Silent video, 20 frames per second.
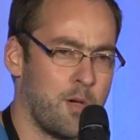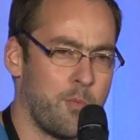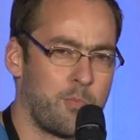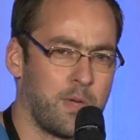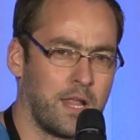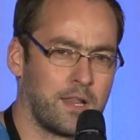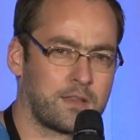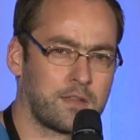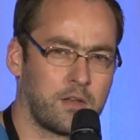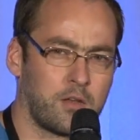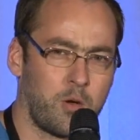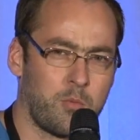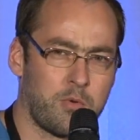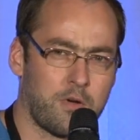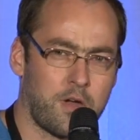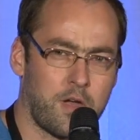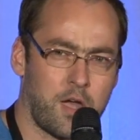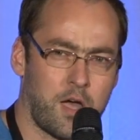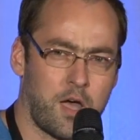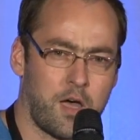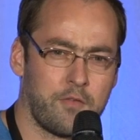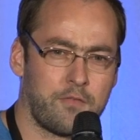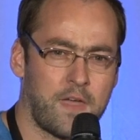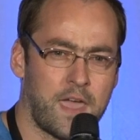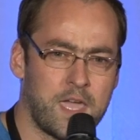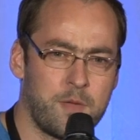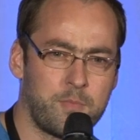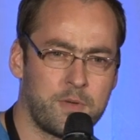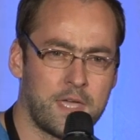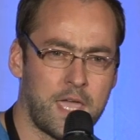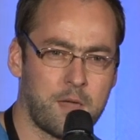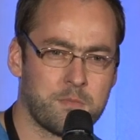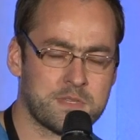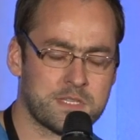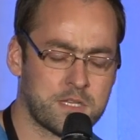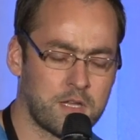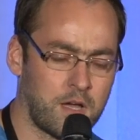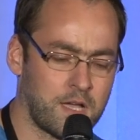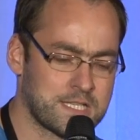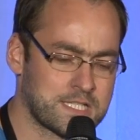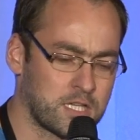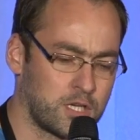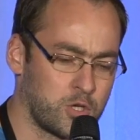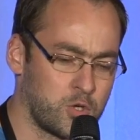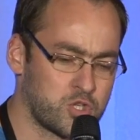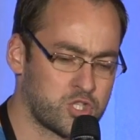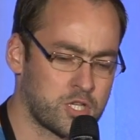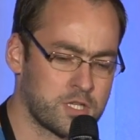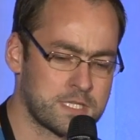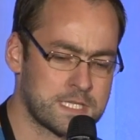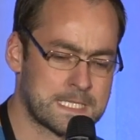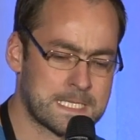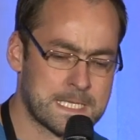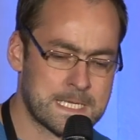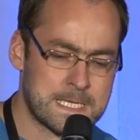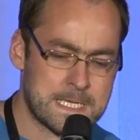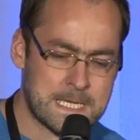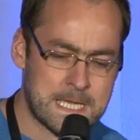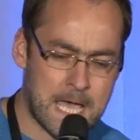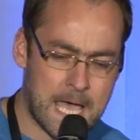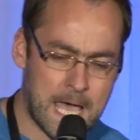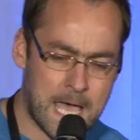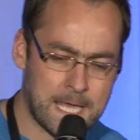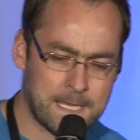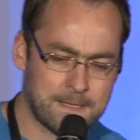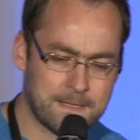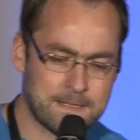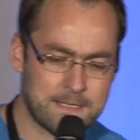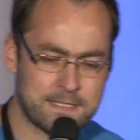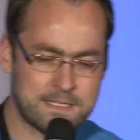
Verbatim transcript: built a number of APM style solutions, and